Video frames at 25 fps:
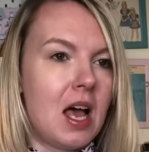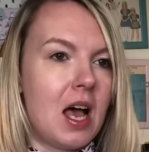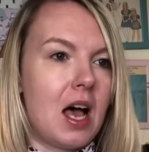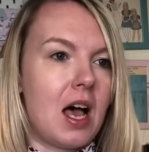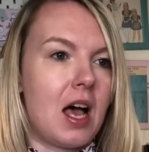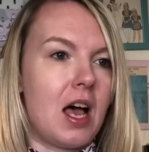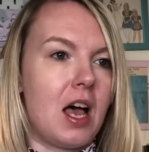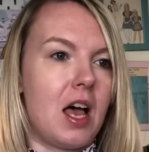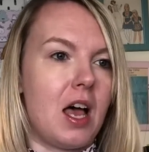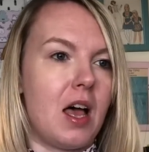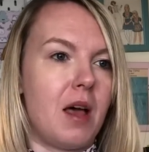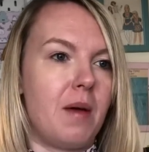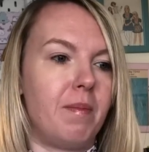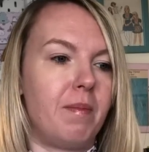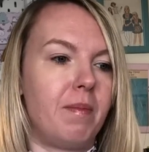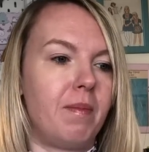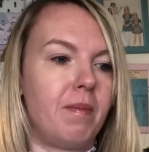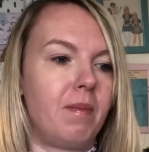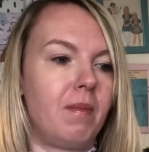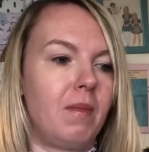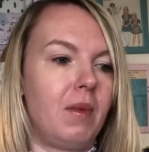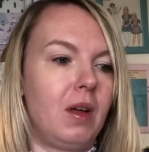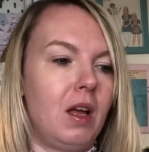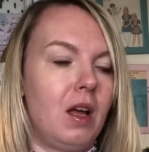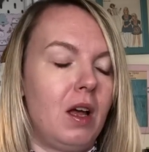
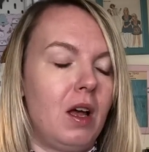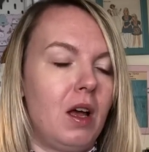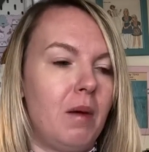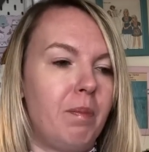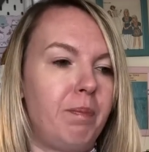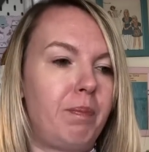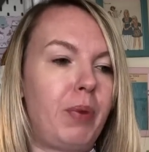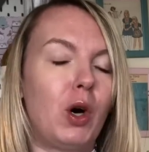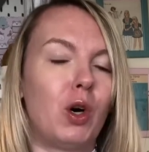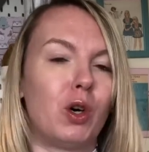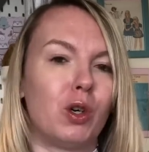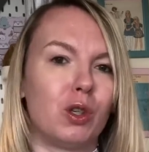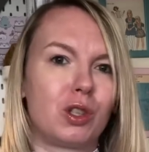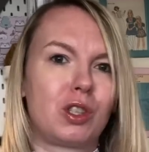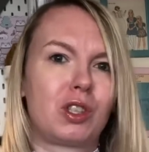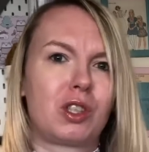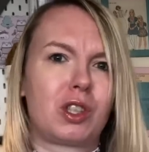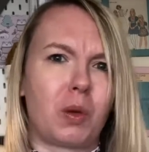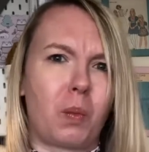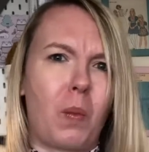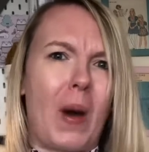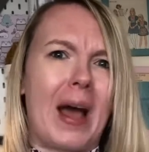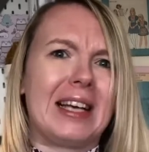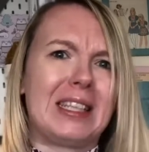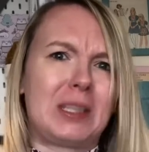But
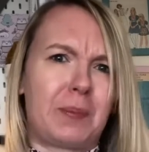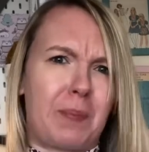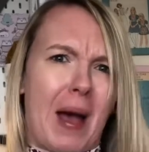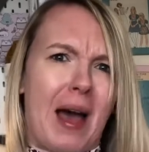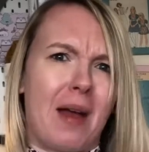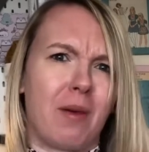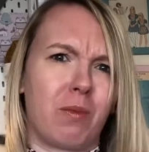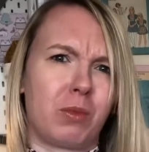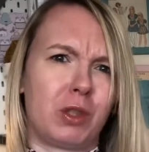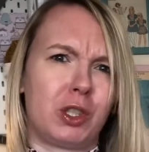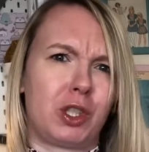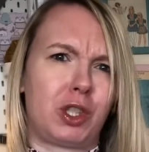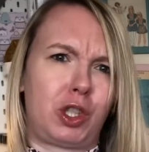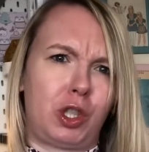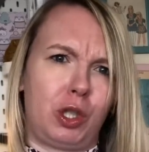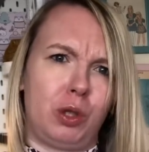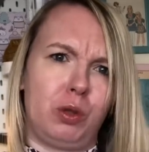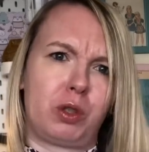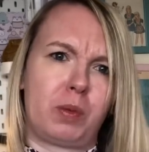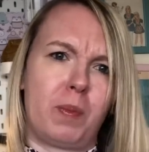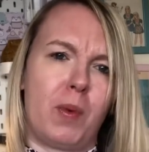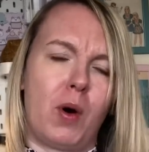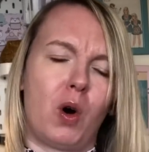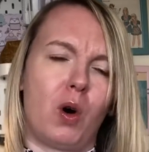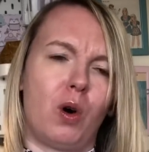the waistband was too
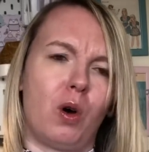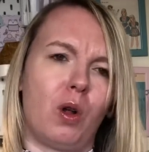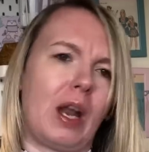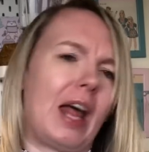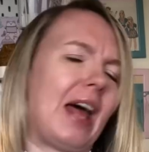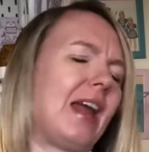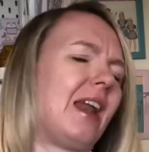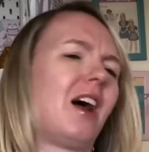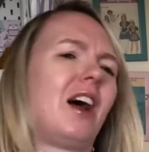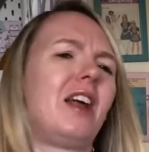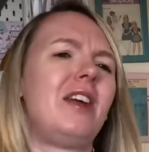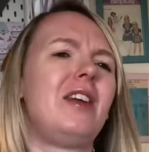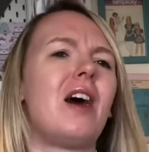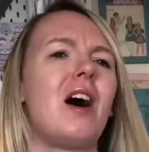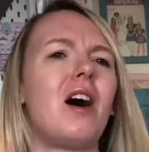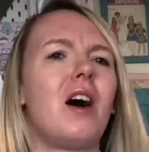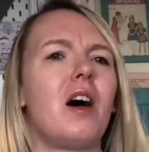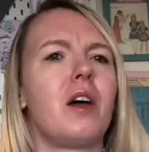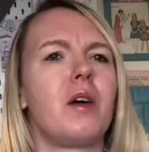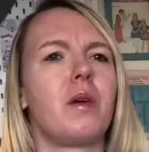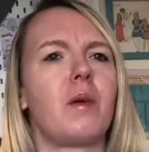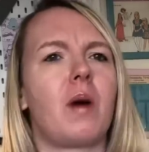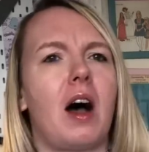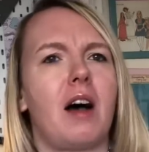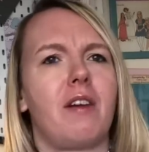small, and I
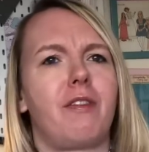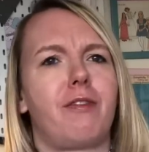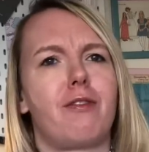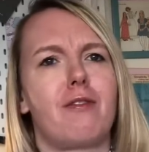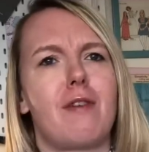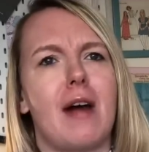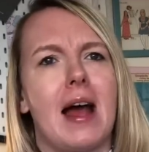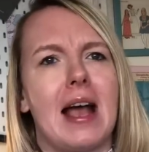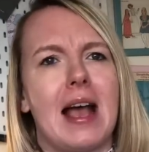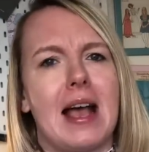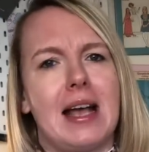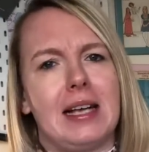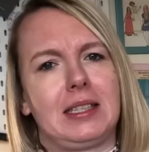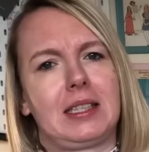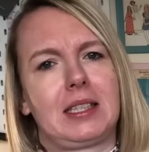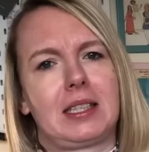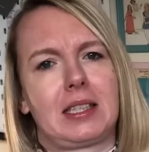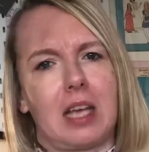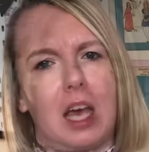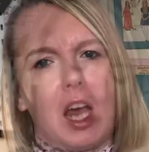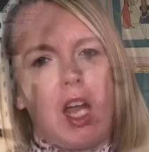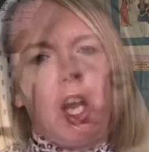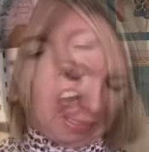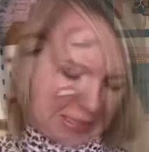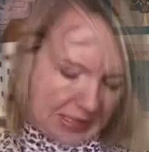know I've read
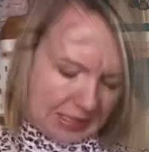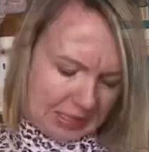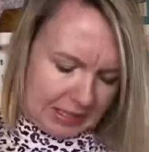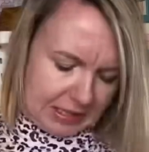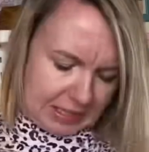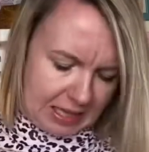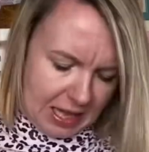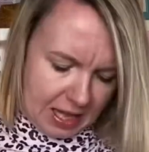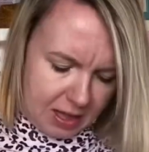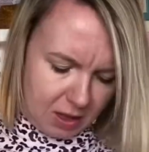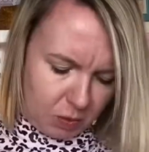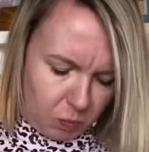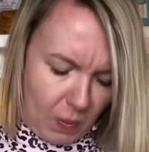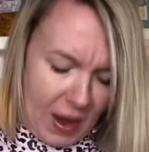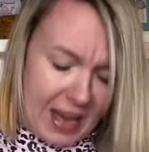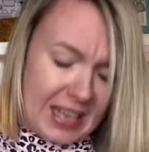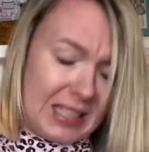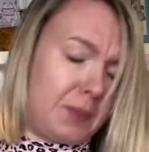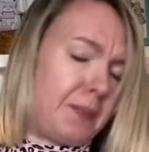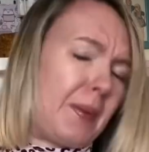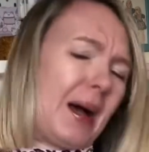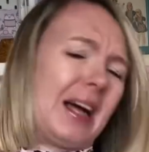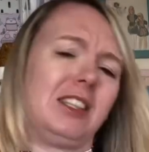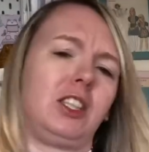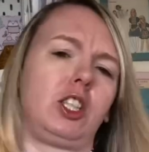places that the
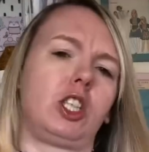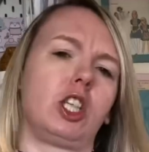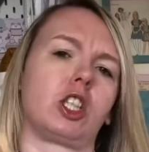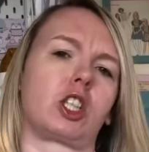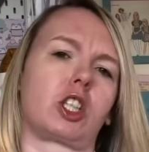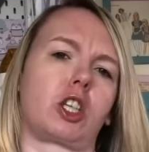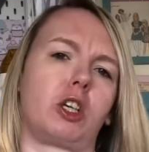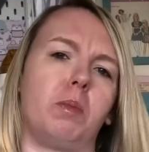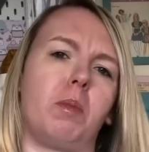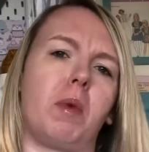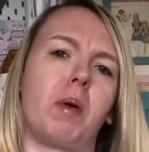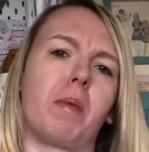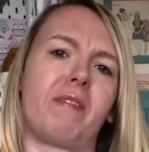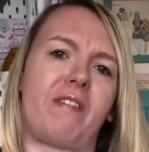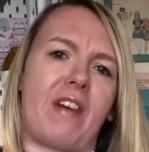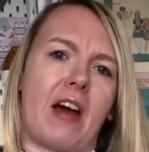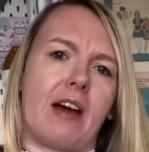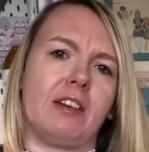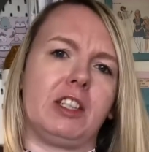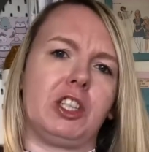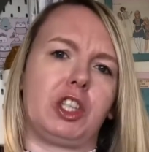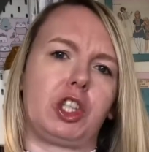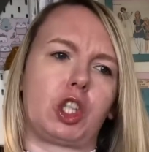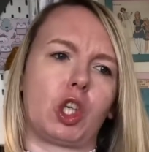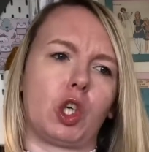waistband does come up
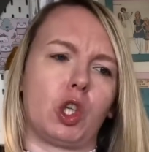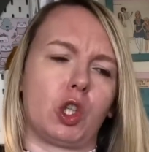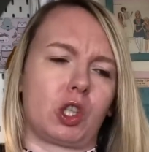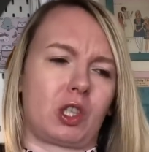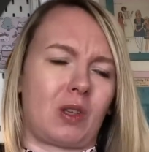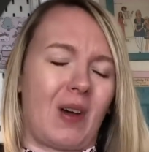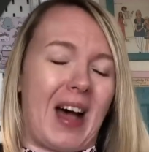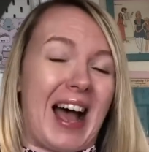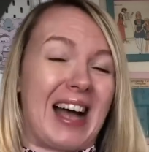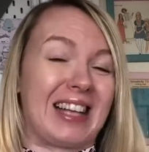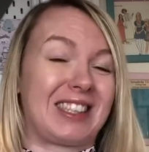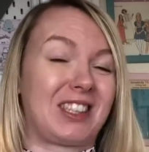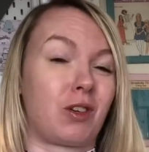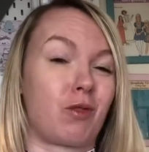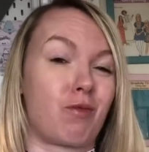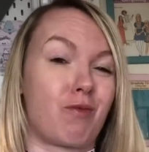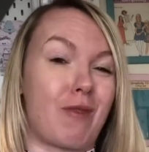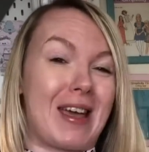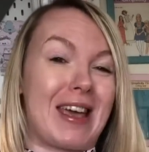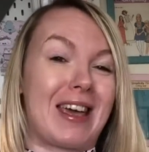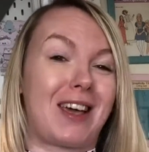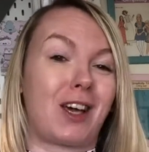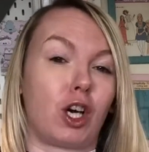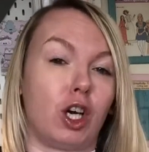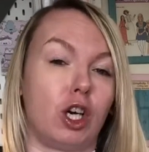very short, so I had to
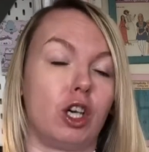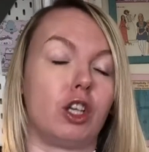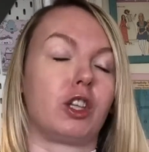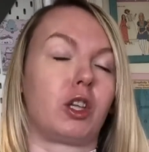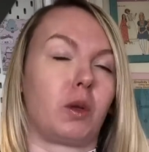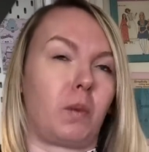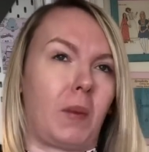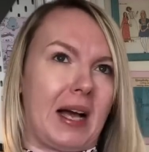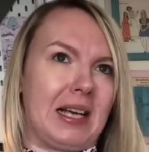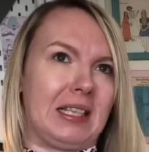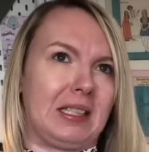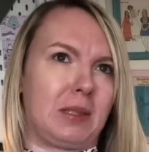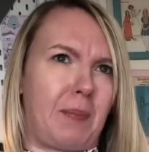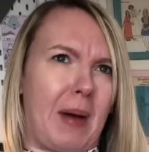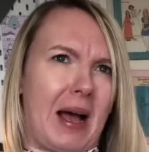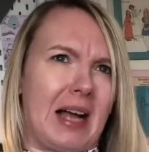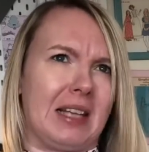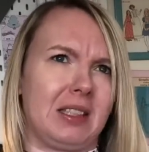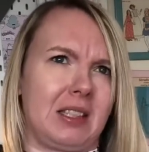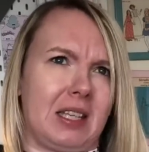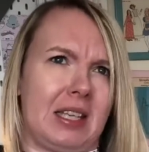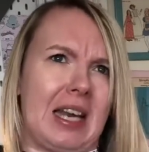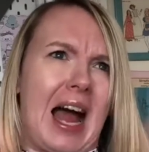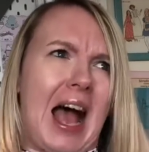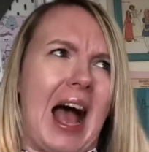recut the
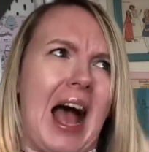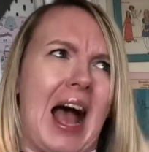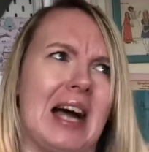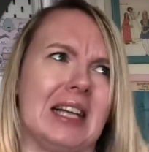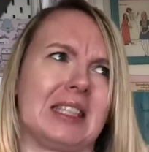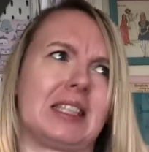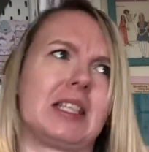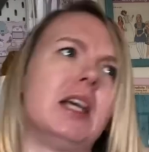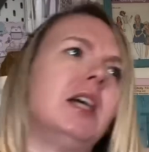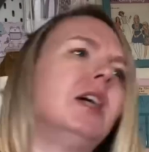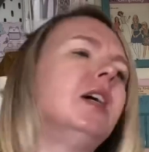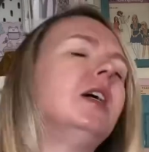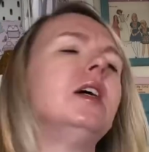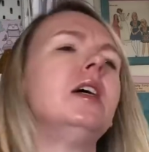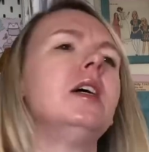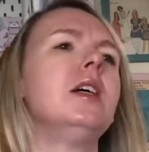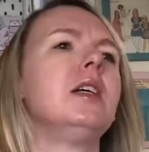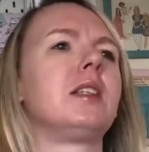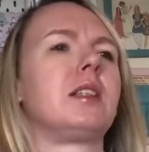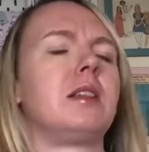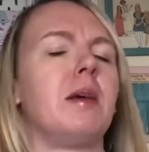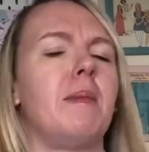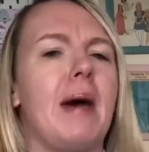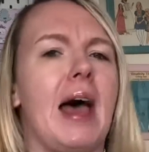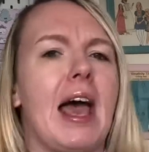waistband and add
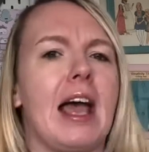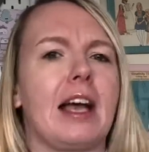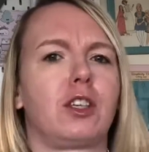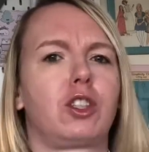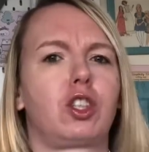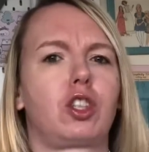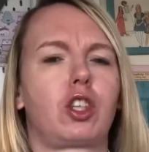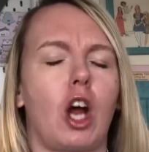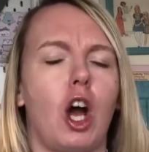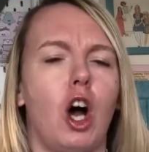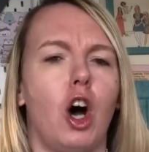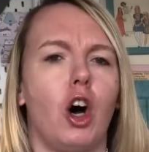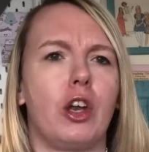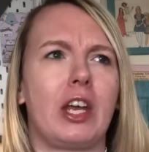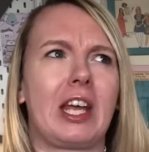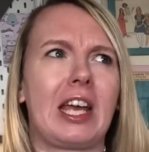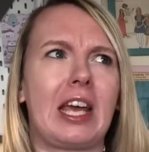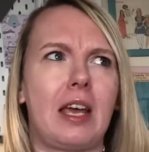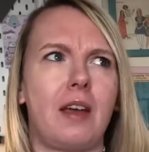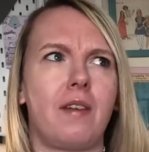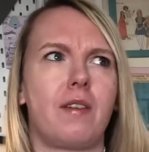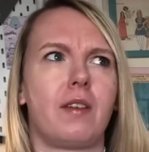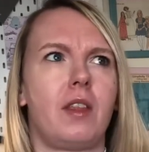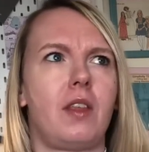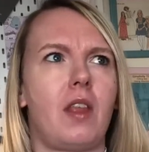some extra on,
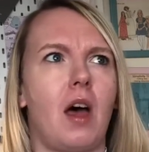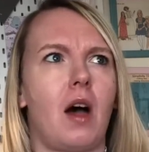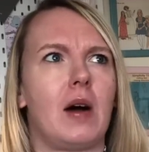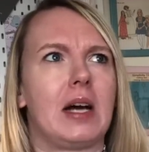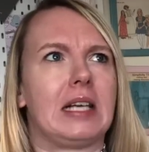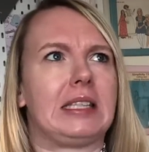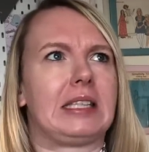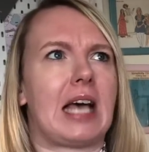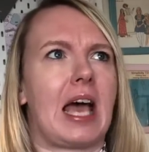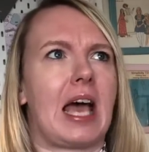even though I'd